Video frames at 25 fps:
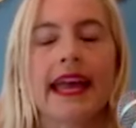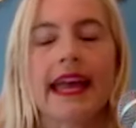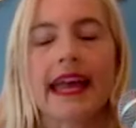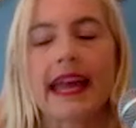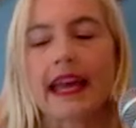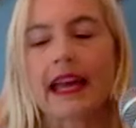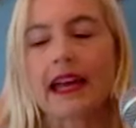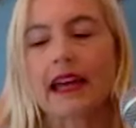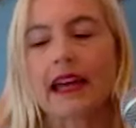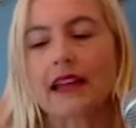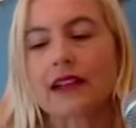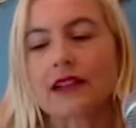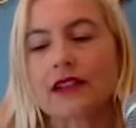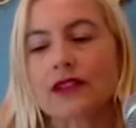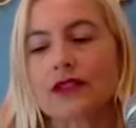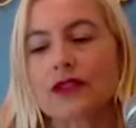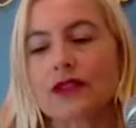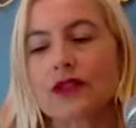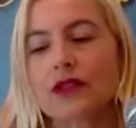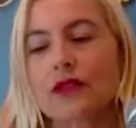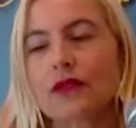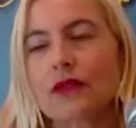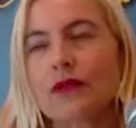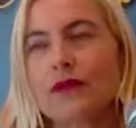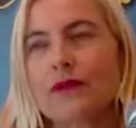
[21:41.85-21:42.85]
And
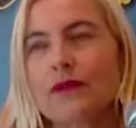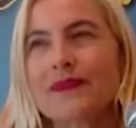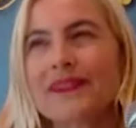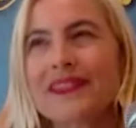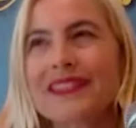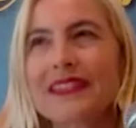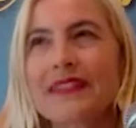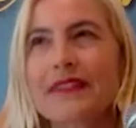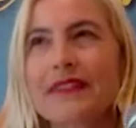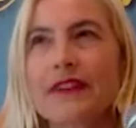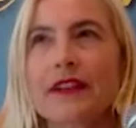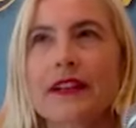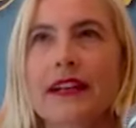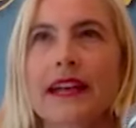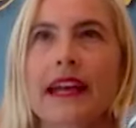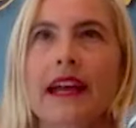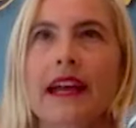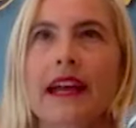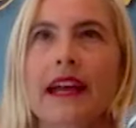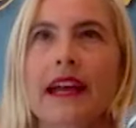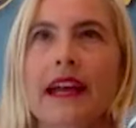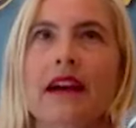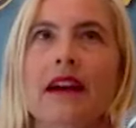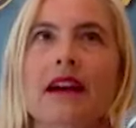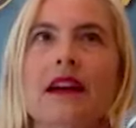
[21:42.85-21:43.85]
so different
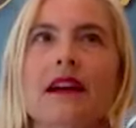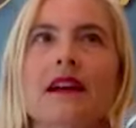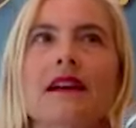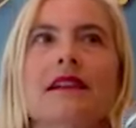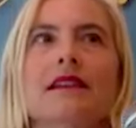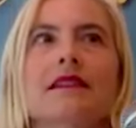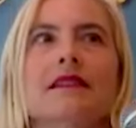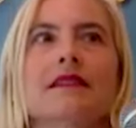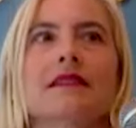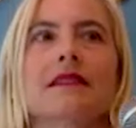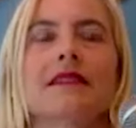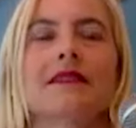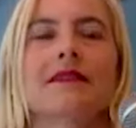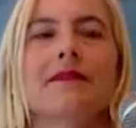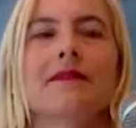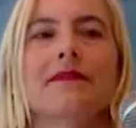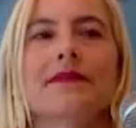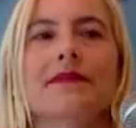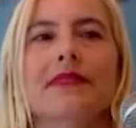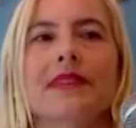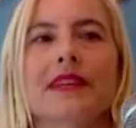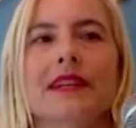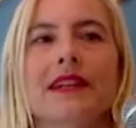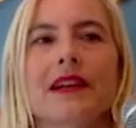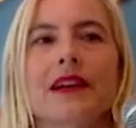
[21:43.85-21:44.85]
eras,
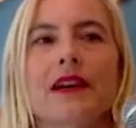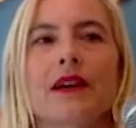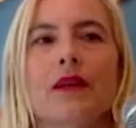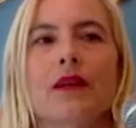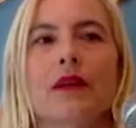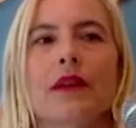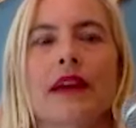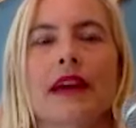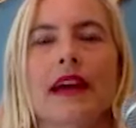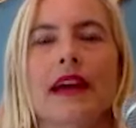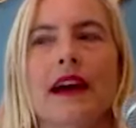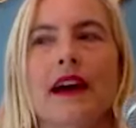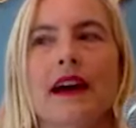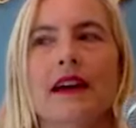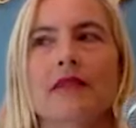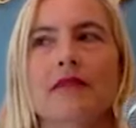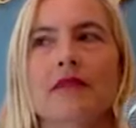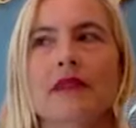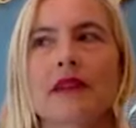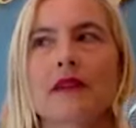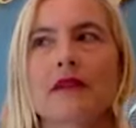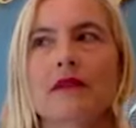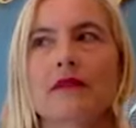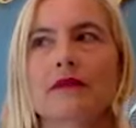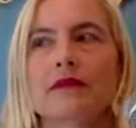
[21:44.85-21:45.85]
you know, when I had
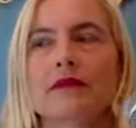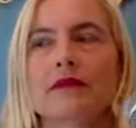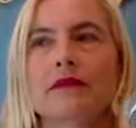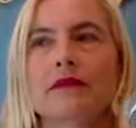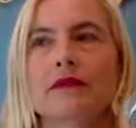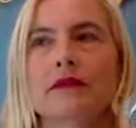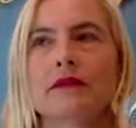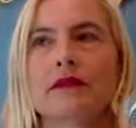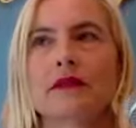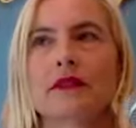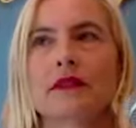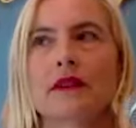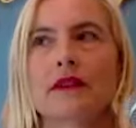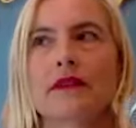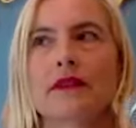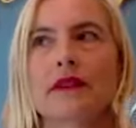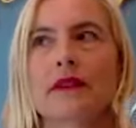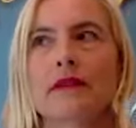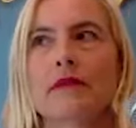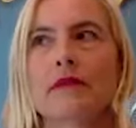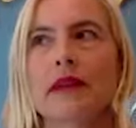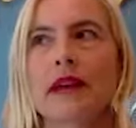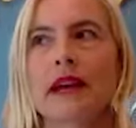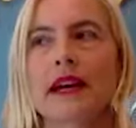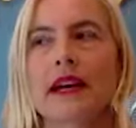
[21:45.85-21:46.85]
my
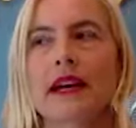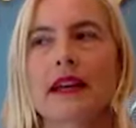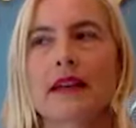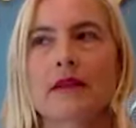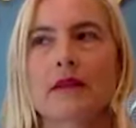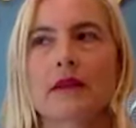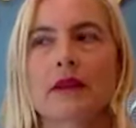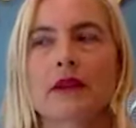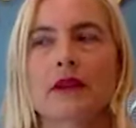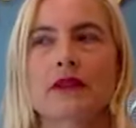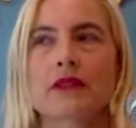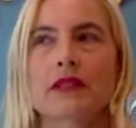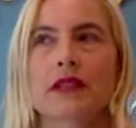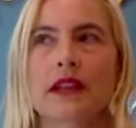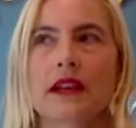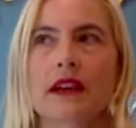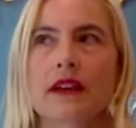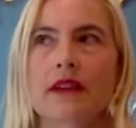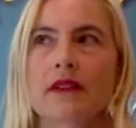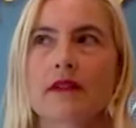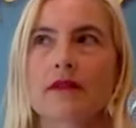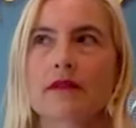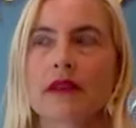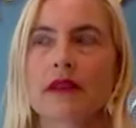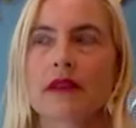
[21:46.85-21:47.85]
girlfriend Becca and we were
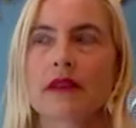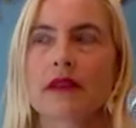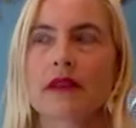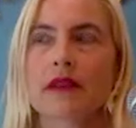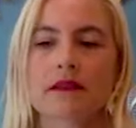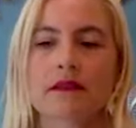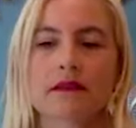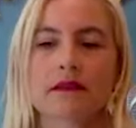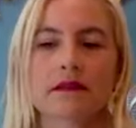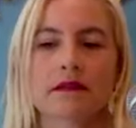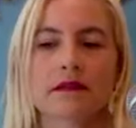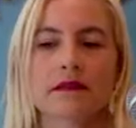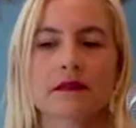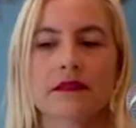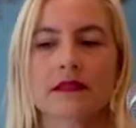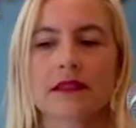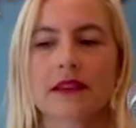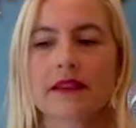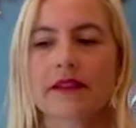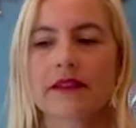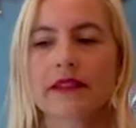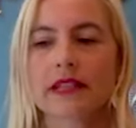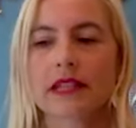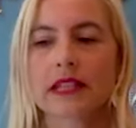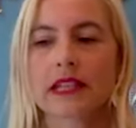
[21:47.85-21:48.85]
together about
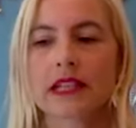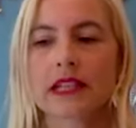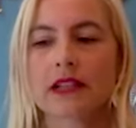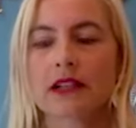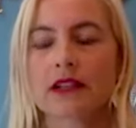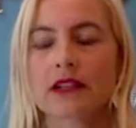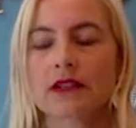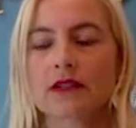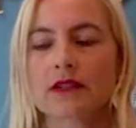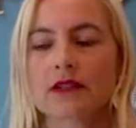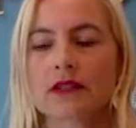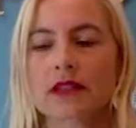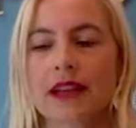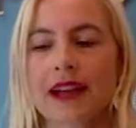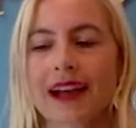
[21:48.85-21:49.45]
seven years.